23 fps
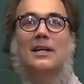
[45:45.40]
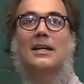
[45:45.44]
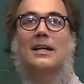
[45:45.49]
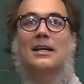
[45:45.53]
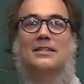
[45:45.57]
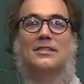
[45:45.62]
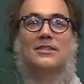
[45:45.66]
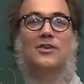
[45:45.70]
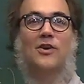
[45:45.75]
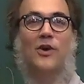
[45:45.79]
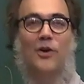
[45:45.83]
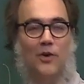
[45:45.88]
in
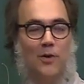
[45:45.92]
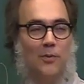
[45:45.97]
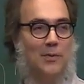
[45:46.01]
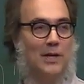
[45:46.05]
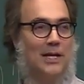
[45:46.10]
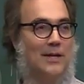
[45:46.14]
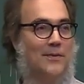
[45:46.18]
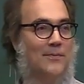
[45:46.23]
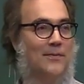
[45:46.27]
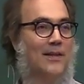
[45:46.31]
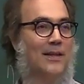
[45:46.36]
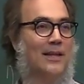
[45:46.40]

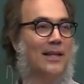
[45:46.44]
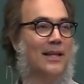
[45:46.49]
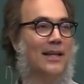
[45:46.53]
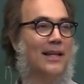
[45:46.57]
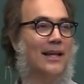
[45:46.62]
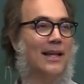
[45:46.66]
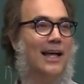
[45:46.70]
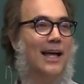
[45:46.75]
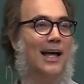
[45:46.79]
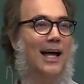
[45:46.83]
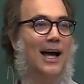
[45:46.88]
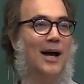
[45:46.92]
astronomy,
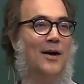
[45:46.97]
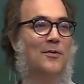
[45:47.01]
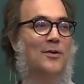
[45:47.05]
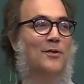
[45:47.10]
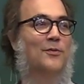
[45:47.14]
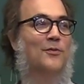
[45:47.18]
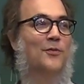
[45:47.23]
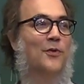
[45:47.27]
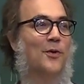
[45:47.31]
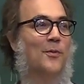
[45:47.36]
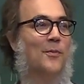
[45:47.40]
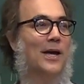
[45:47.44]
for